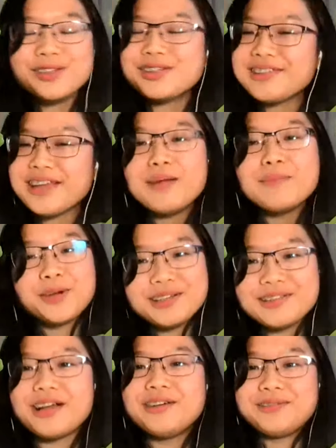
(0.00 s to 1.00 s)
you just had
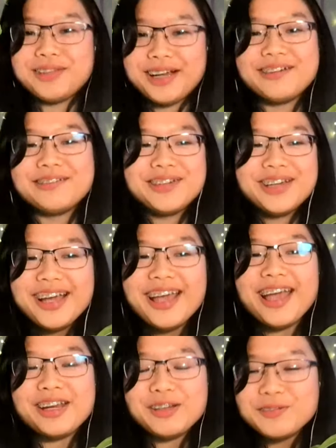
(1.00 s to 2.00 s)
more self love, yeah.